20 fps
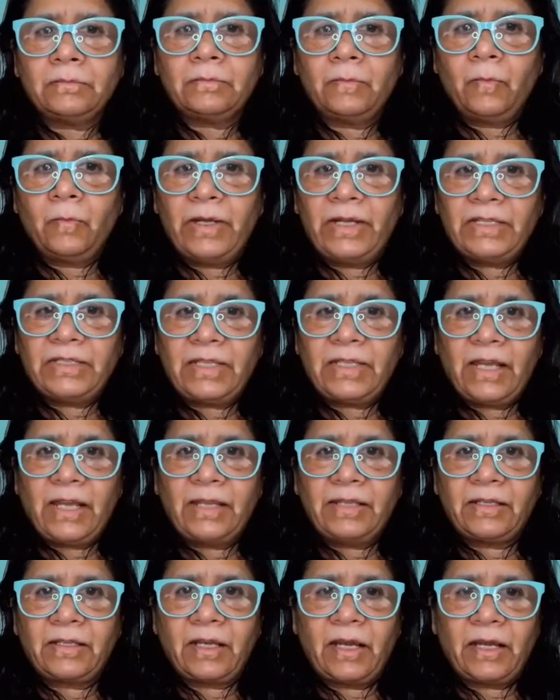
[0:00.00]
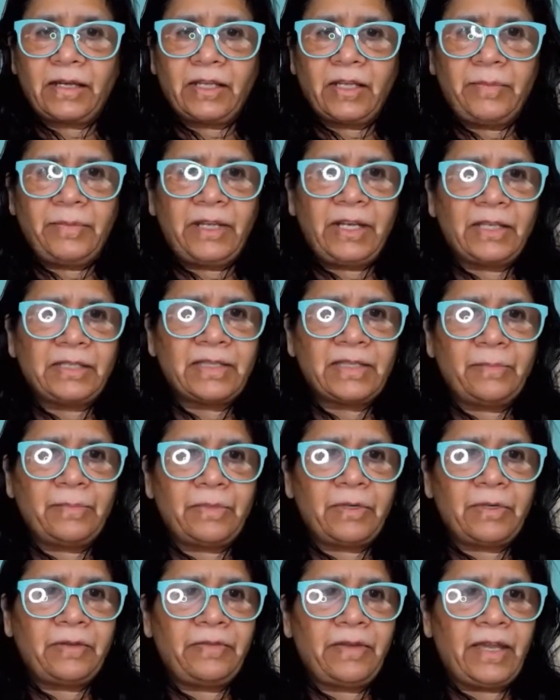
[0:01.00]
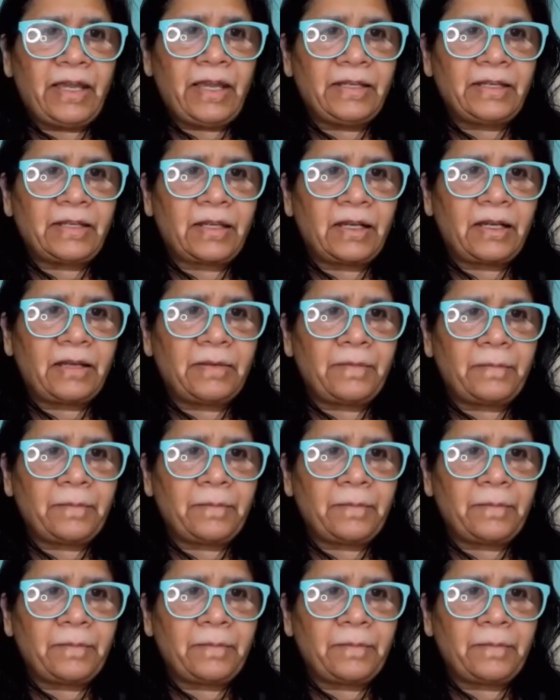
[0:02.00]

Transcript: what is AI in the car? Give me an example of AI in the car.